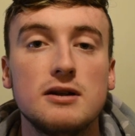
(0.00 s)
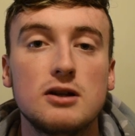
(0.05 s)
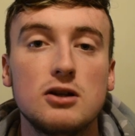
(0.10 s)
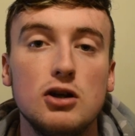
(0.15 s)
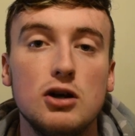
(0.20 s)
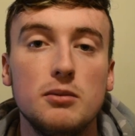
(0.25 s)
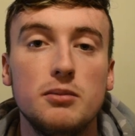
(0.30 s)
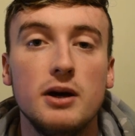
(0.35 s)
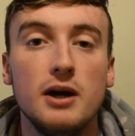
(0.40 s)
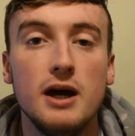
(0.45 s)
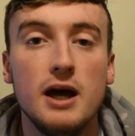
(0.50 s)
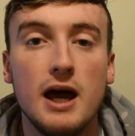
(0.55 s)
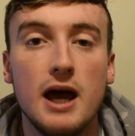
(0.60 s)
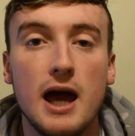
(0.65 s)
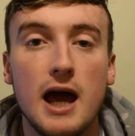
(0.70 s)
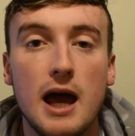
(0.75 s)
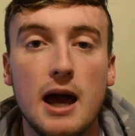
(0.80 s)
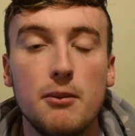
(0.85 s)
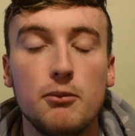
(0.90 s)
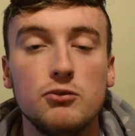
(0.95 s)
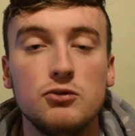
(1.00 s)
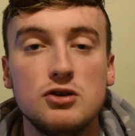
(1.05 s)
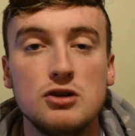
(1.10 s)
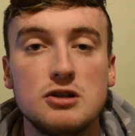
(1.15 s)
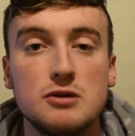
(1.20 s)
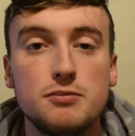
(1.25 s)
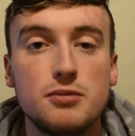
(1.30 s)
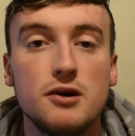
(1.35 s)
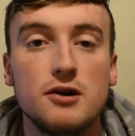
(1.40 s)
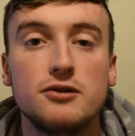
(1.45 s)
the club
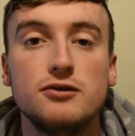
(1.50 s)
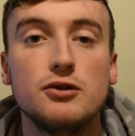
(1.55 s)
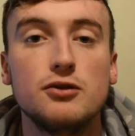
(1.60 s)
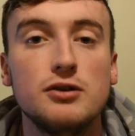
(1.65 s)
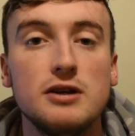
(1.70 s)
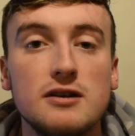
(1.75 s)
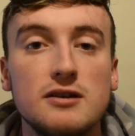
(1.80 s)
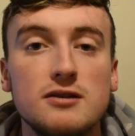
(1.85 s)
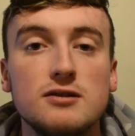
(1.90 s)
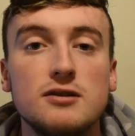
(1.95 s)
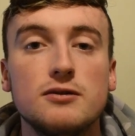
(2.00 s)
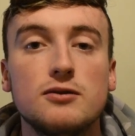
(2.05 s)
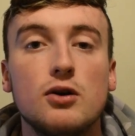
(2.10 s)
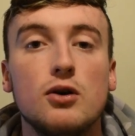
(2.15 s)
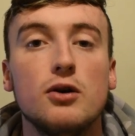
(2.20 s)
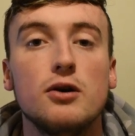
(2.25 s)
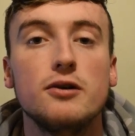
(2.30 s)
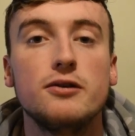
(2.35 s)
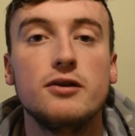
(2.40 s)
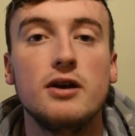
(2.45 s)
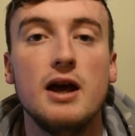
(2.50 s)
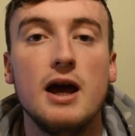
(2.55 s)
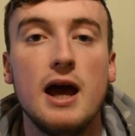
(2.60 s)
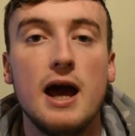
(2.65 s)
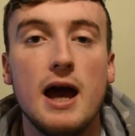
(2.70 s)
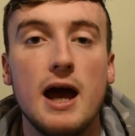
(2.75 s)
due to personal reasons, of course.